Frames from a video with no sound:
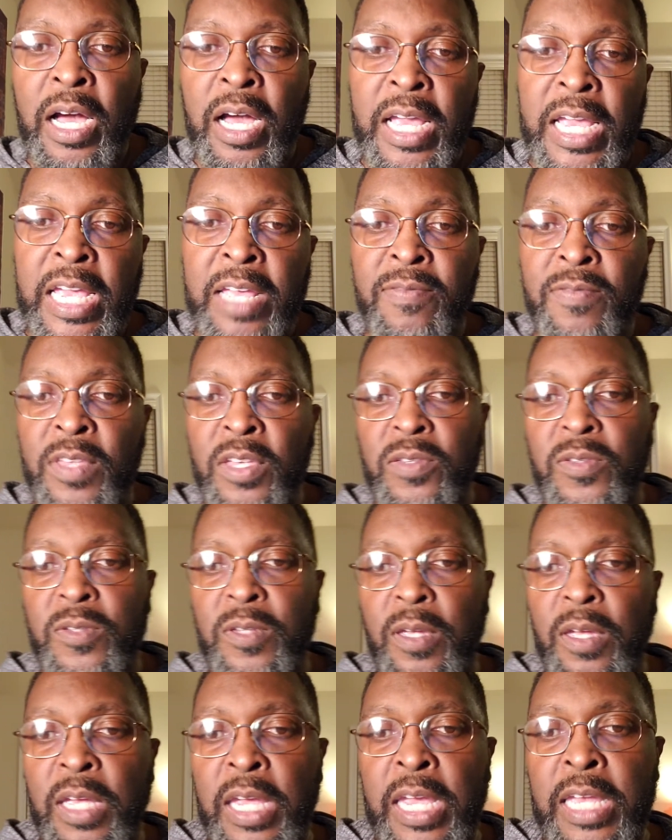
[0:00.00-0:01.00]

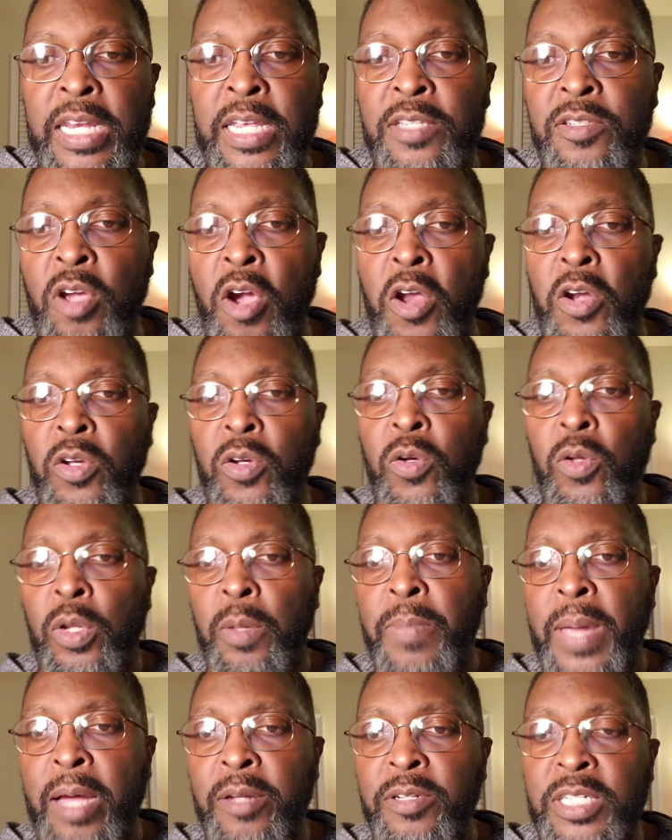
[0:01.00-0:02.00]
in his article
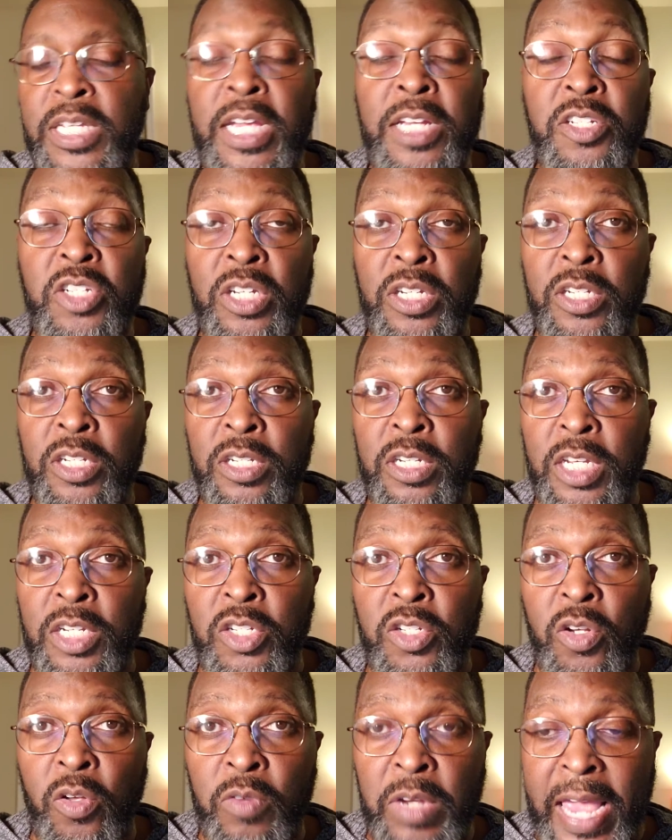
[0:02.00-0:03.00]
about teaching to
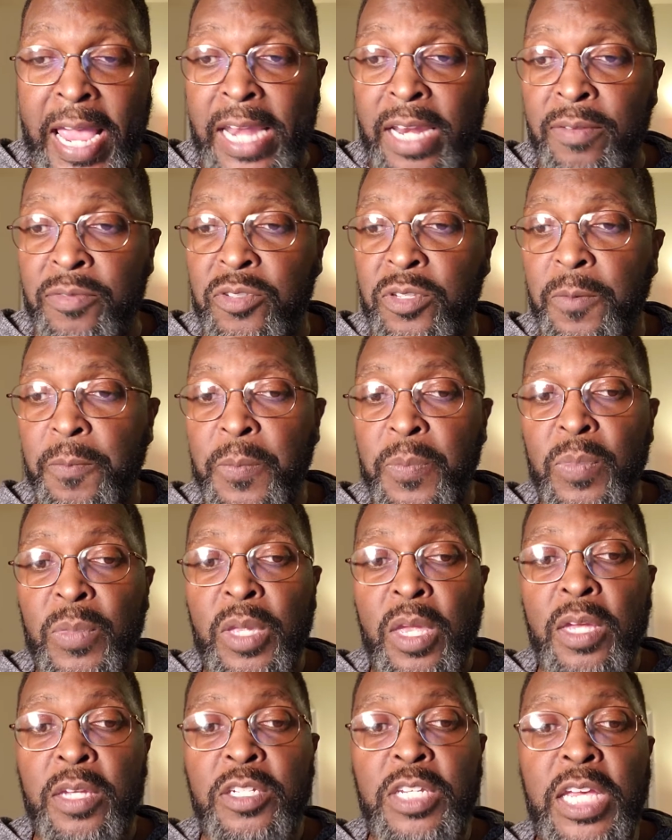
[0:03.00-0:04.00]
digital natives,
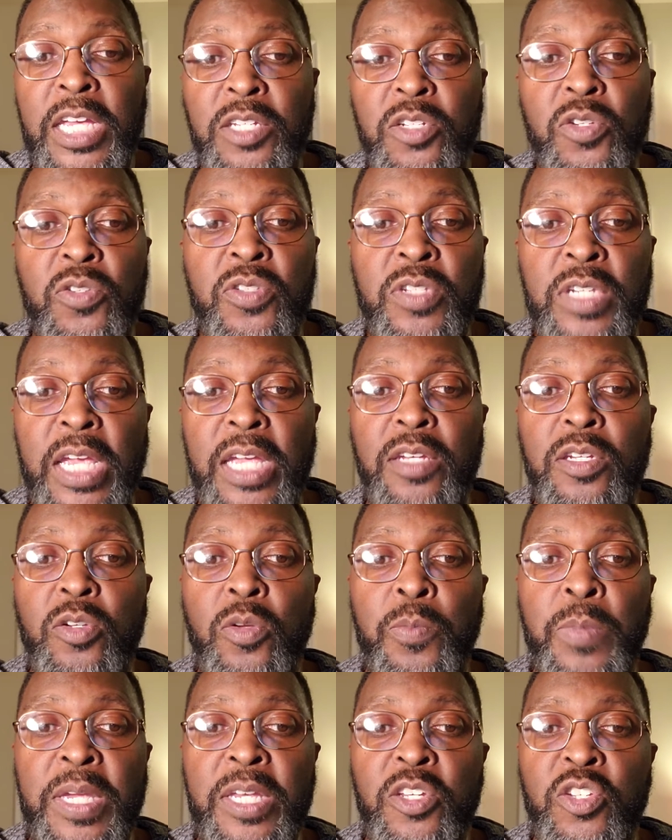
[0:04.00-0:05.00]
teachers need to
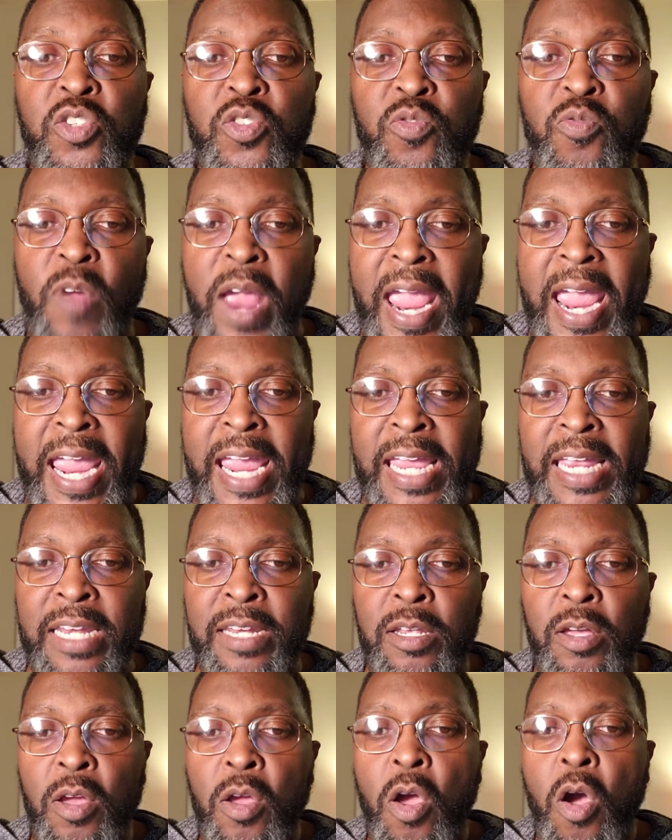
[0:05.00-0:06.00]
be
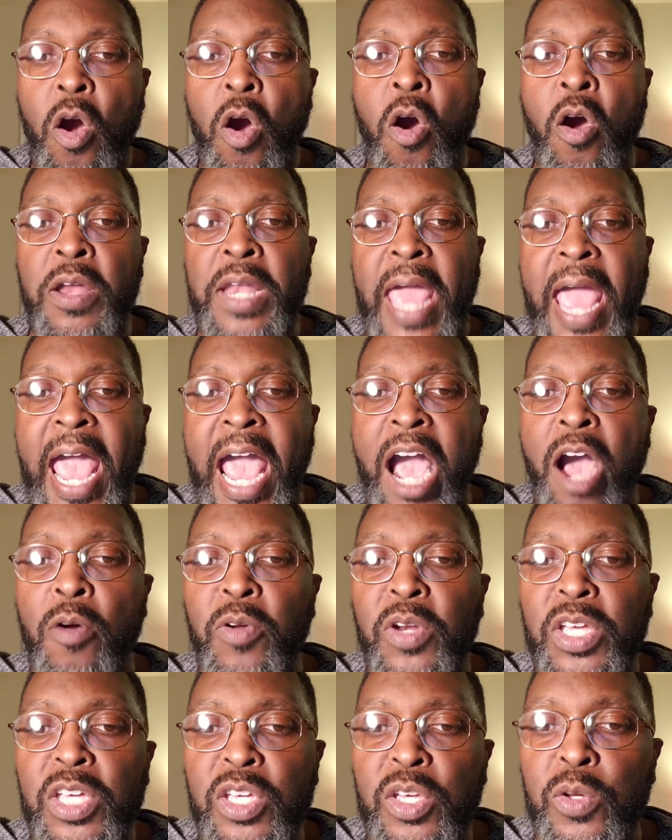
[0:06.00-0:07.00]
trained on how
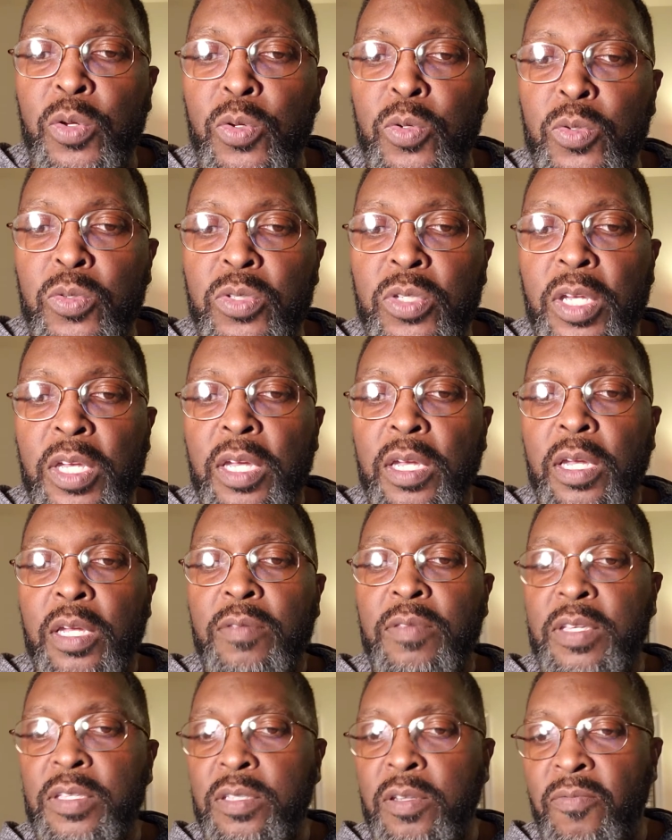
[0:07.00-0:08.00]
to use
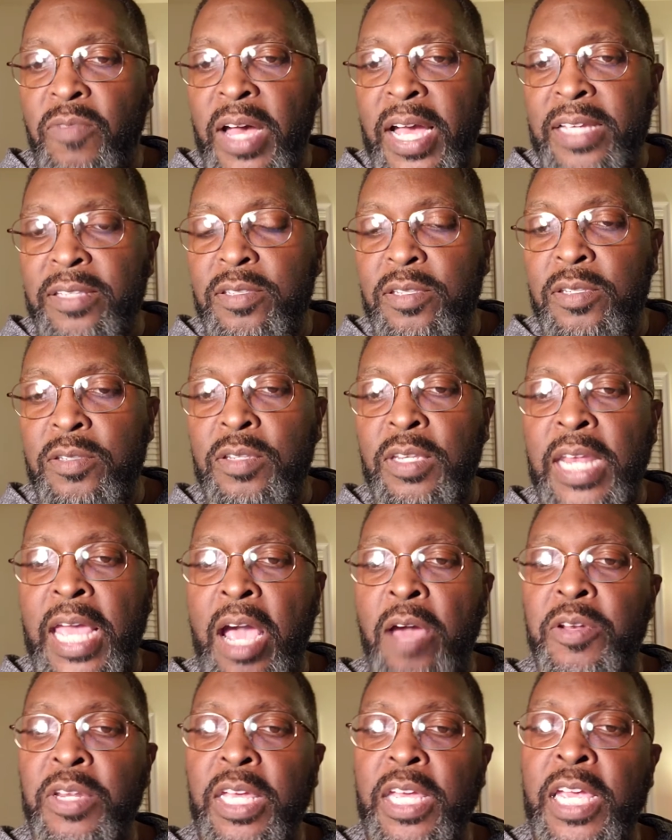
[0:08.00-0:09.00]
these devices and
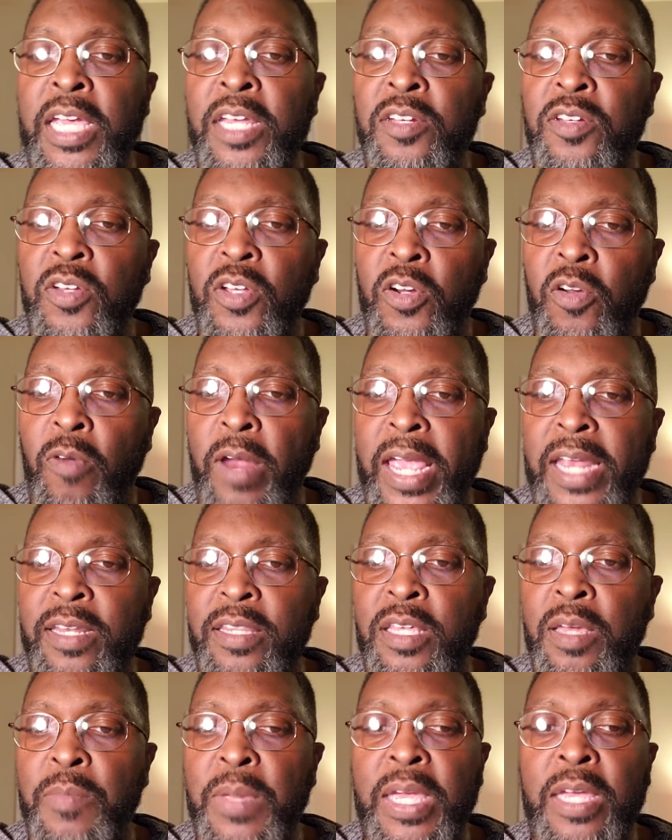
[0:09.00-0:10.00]
how to integrate
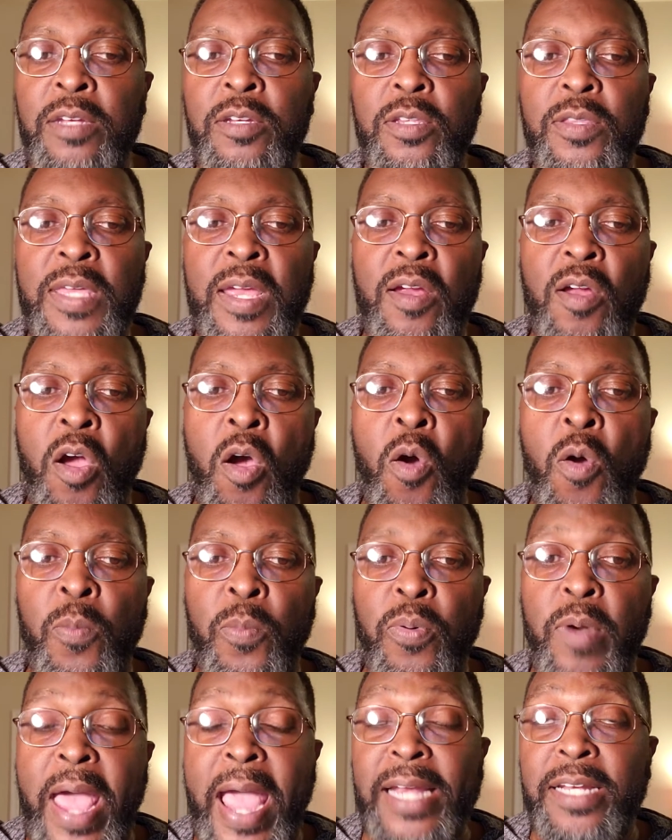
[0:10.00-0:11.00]
them into their own
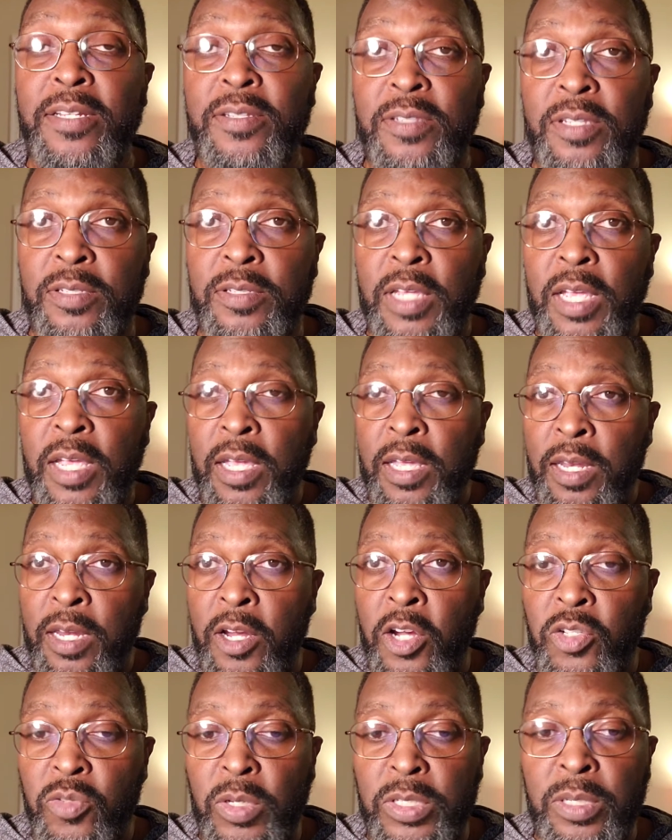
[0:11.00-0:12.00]
practices. And
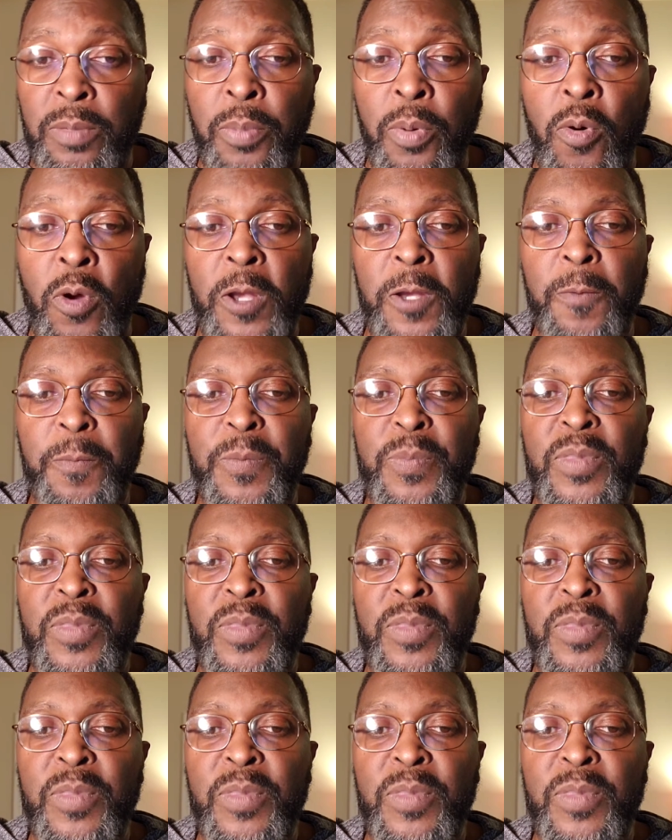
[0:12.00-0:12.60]
here's what's important.